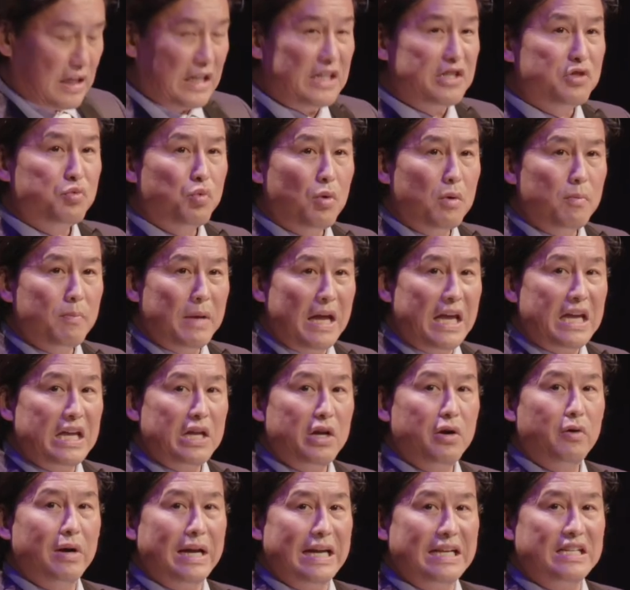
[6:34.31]
This will make
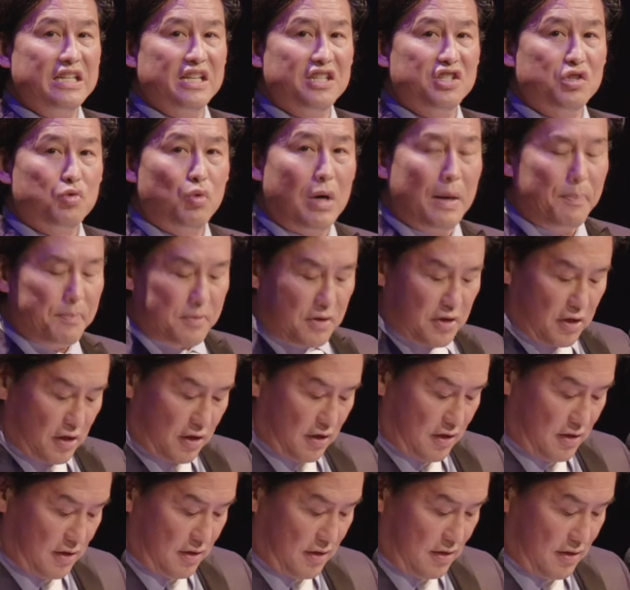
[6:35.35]
you a
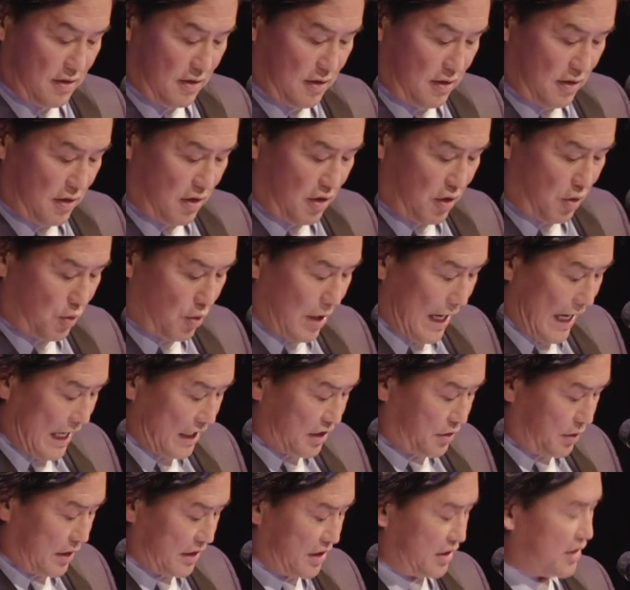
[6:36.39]
disruptor.
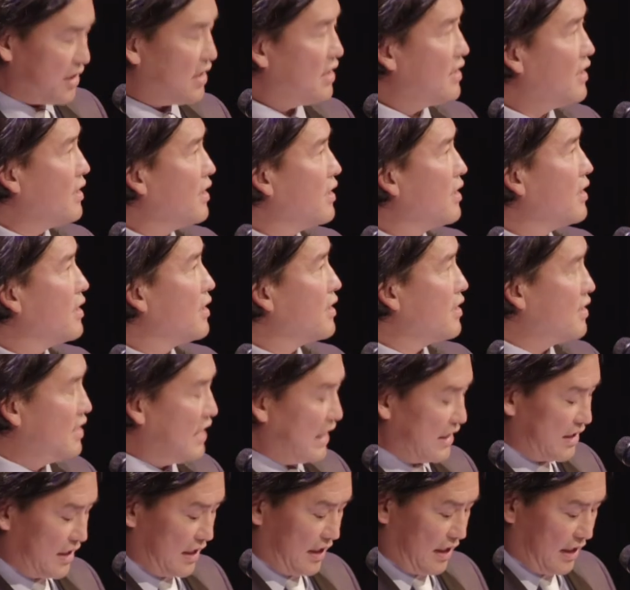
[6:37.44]
Graduates,
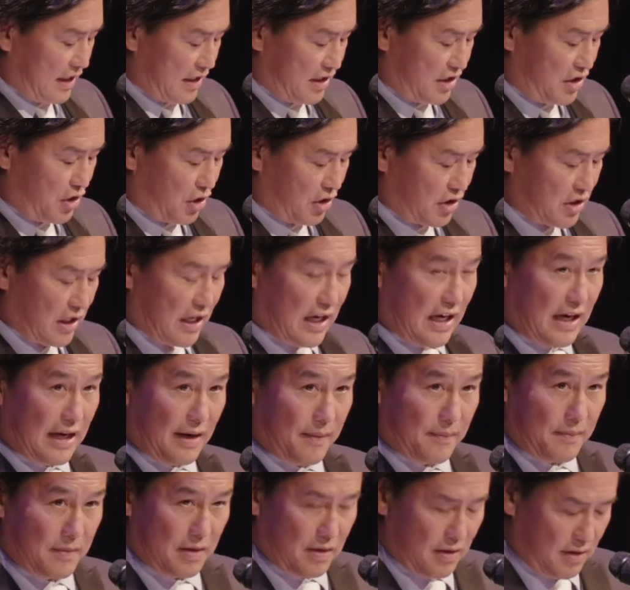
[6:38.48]
this is your
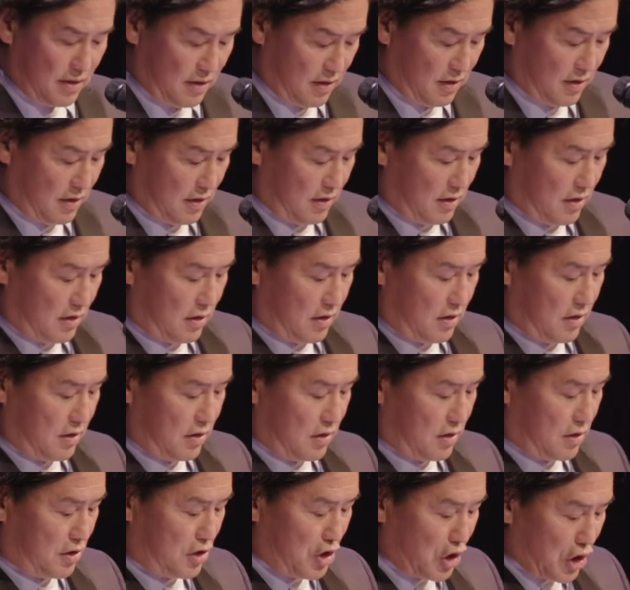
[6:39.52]
time.
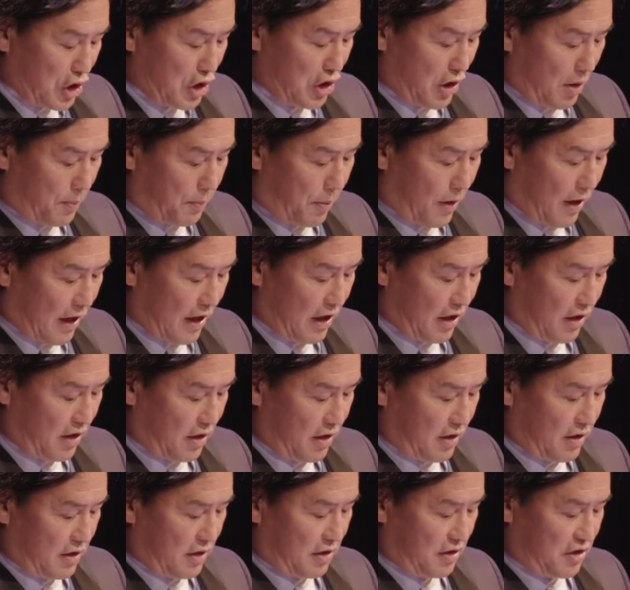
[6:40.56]
Do your part
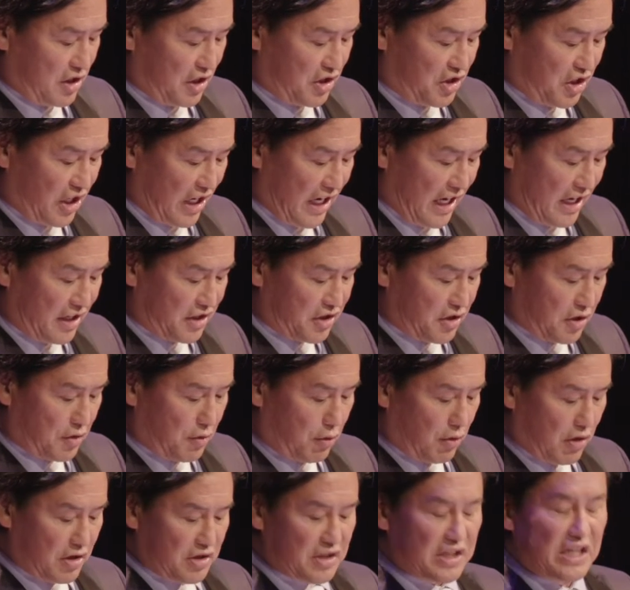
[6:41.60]
to change the
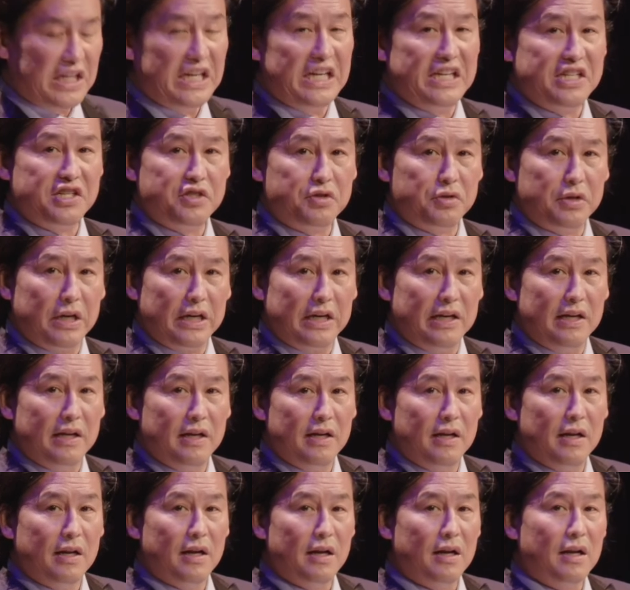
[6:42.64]
course of history,
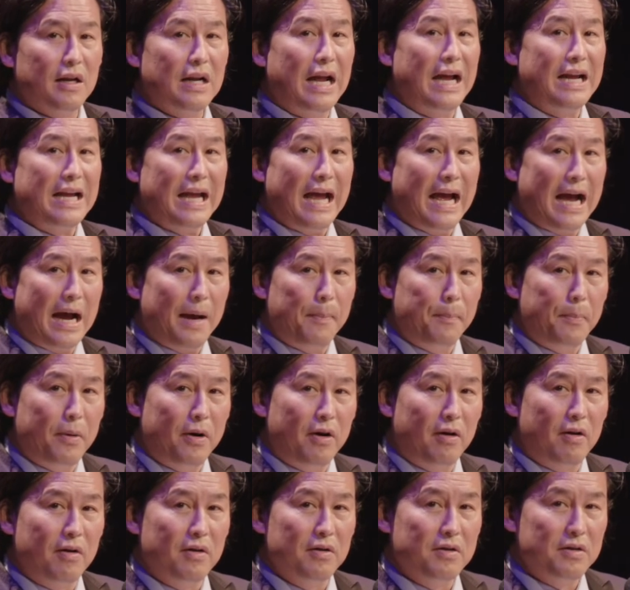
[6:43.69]
like
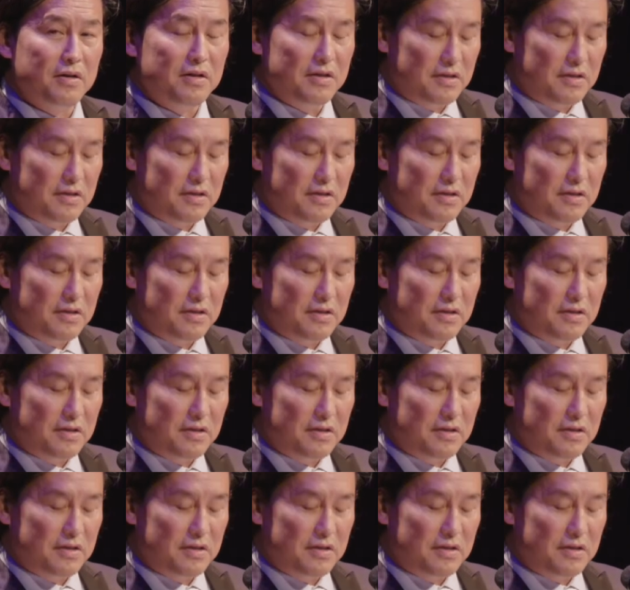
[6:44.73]
Apple,